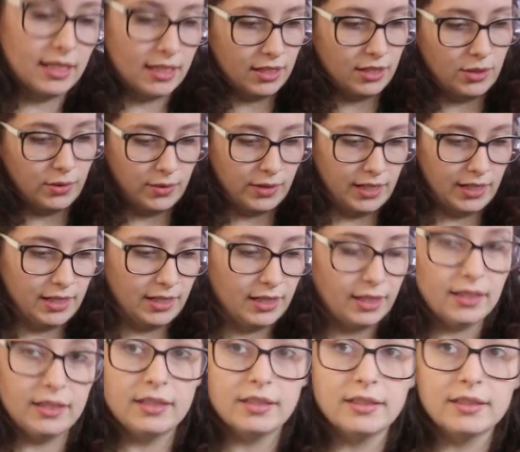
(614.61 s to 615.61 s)
is a toy.
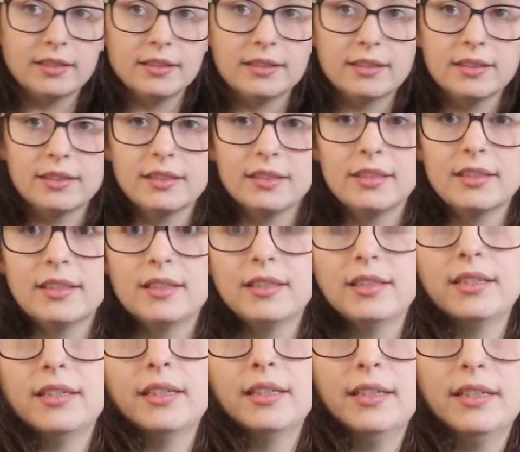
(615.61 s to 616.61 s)

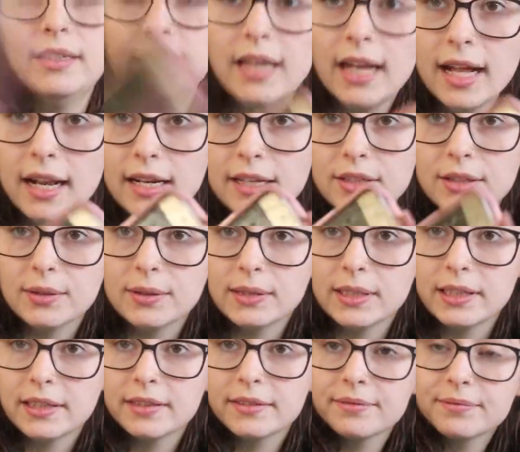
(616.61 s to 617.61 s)
Not a
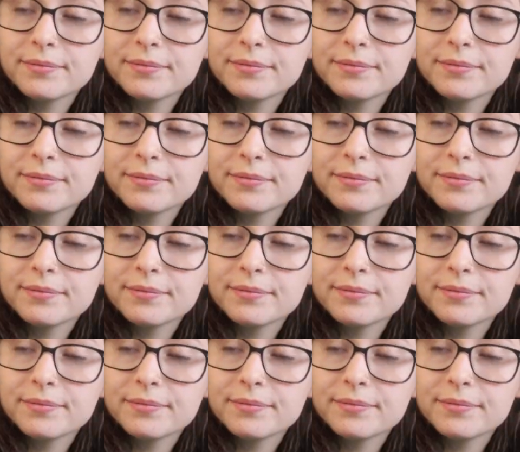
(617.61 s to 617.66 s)
toy.